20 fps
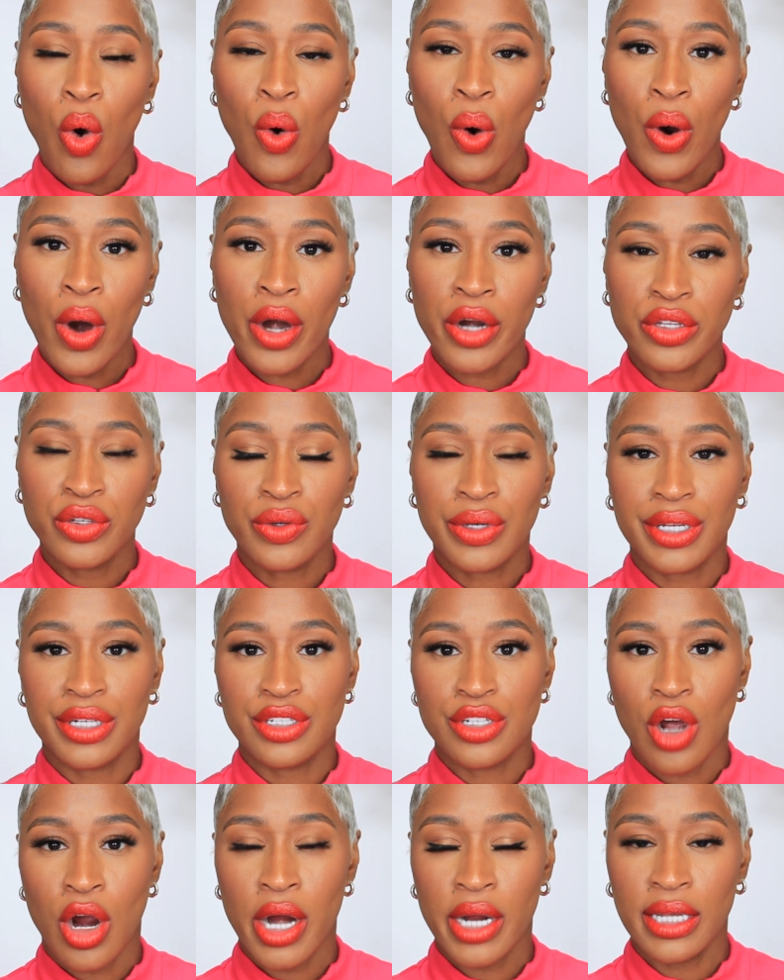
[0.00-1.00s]
or you
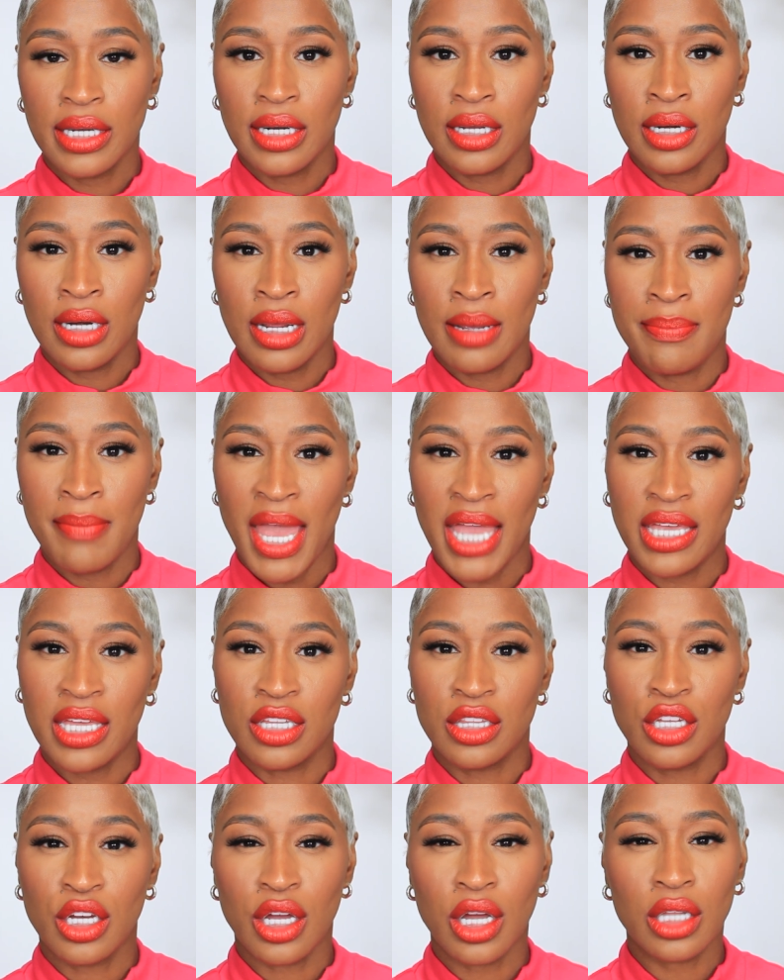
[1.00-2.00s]
can darken it and make
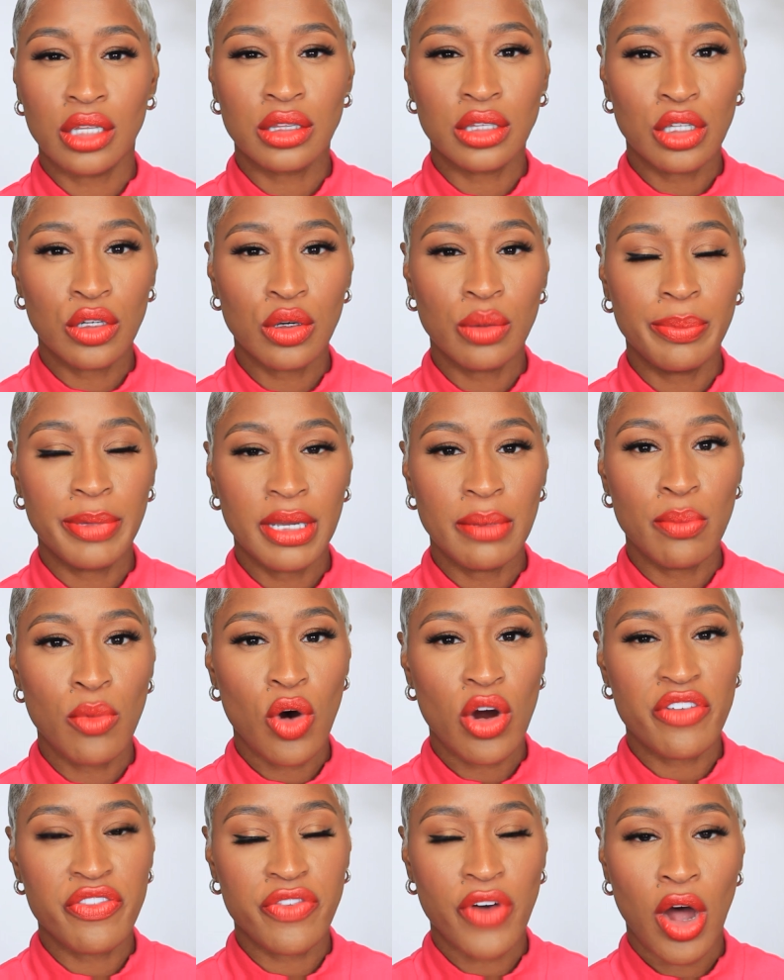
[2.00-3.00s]
it look a little bit
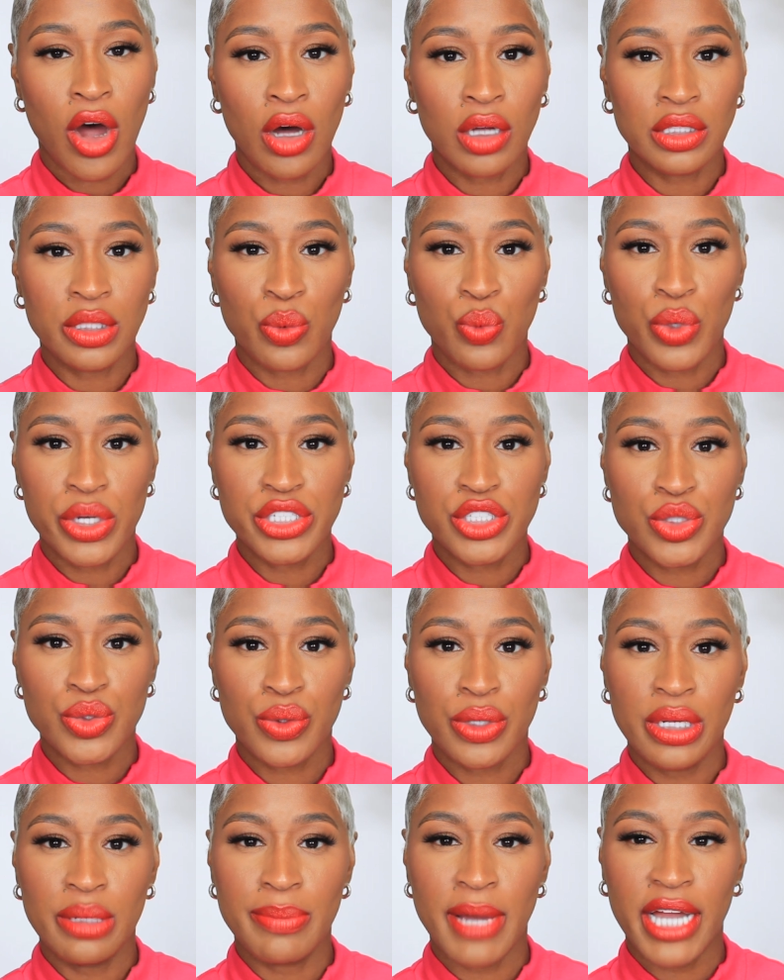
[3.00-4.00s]
more fall and
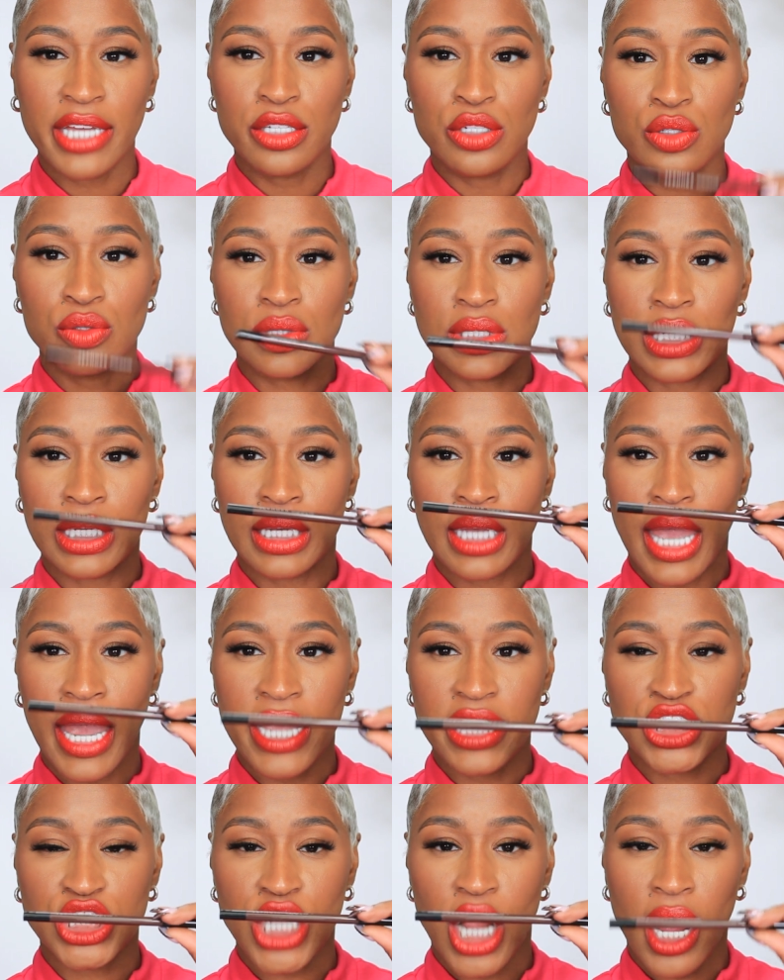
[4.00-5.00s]
wintry by using
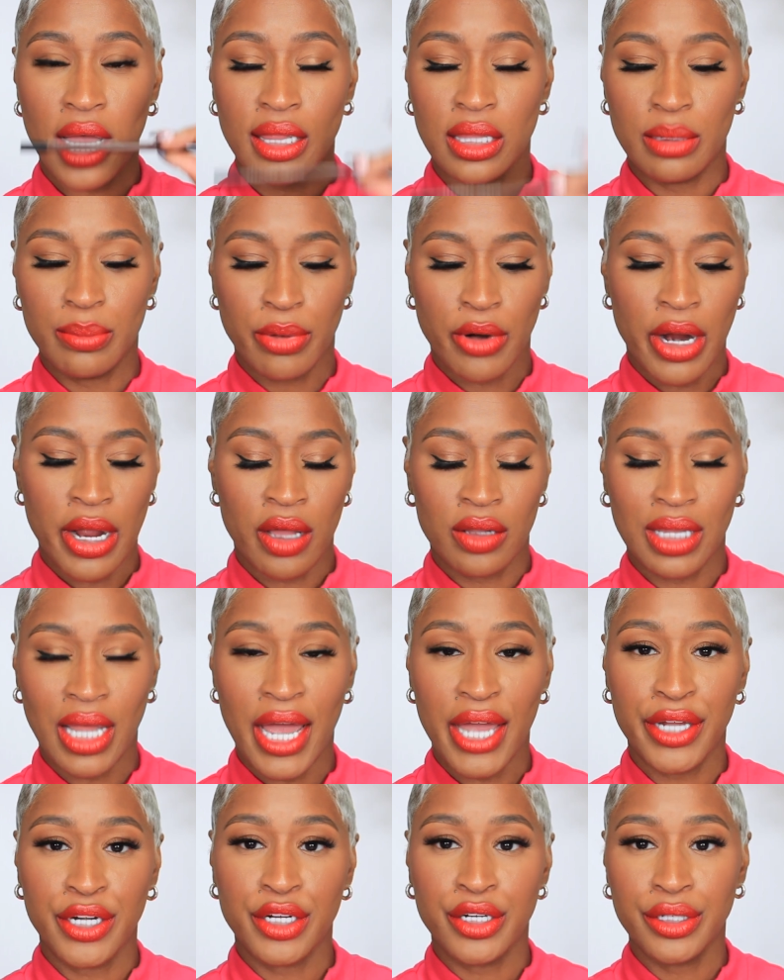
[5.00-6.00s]
a chocolate brown
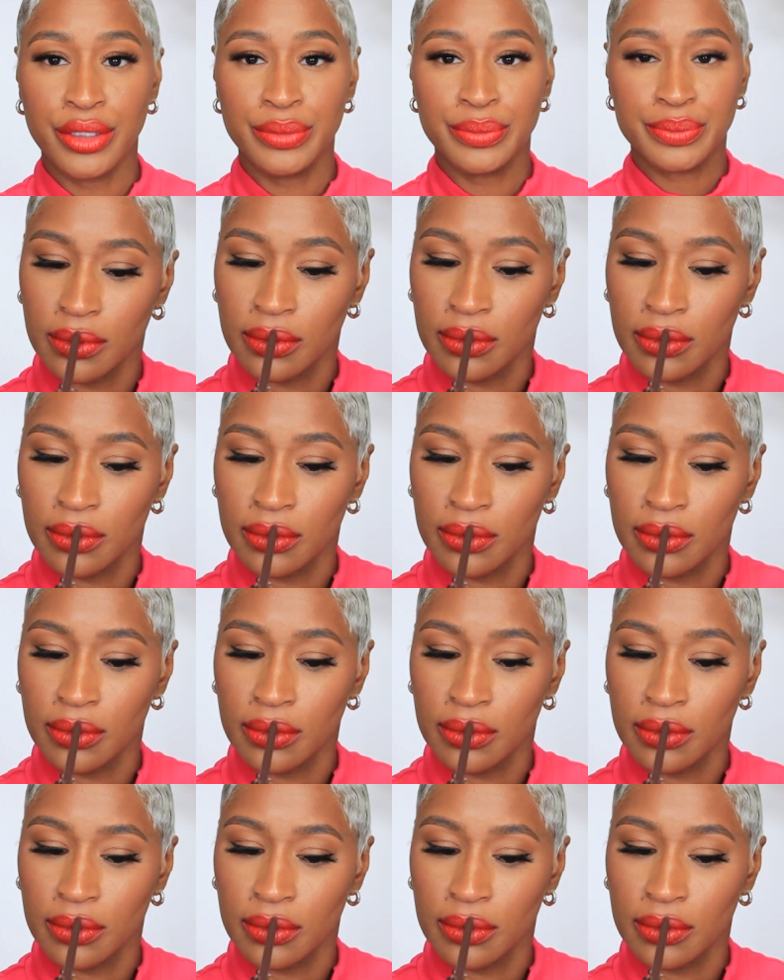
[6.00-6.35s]
liner.